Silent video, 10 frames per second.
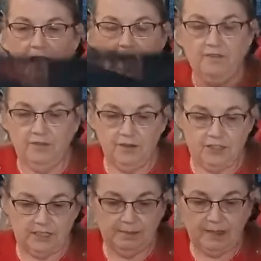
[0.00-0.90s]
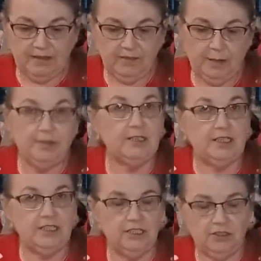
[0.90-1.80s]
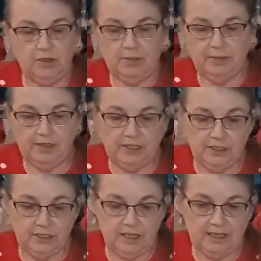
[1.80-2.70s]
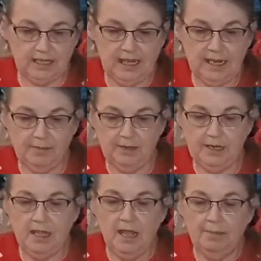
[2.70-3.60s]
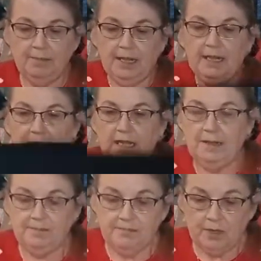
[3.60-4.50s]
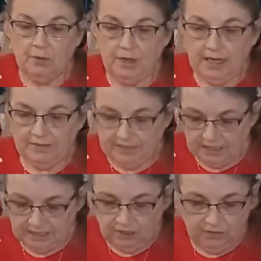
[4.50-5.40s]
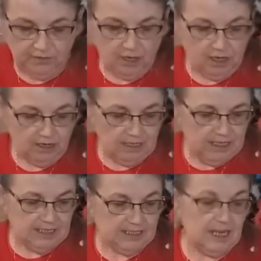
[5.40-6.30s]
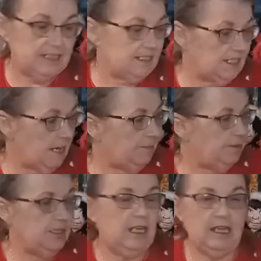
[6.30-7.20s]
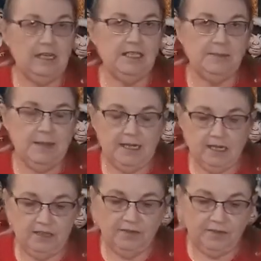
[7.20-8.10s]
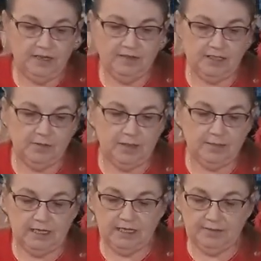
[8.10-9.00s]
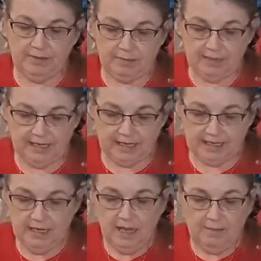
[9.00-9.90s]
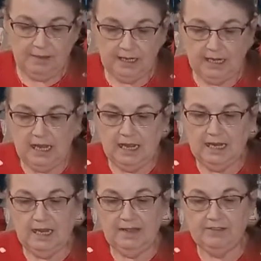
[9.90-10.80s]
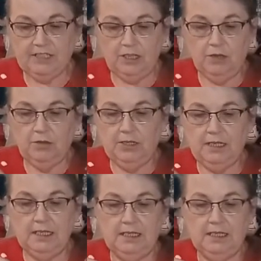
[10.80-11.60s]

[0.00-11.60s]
unfortunately black fabric doesn't show up really good on the camera. But what I've done so far is I did not put a lace panel on the front of this one. I'm going to leave it plain, but I have sewed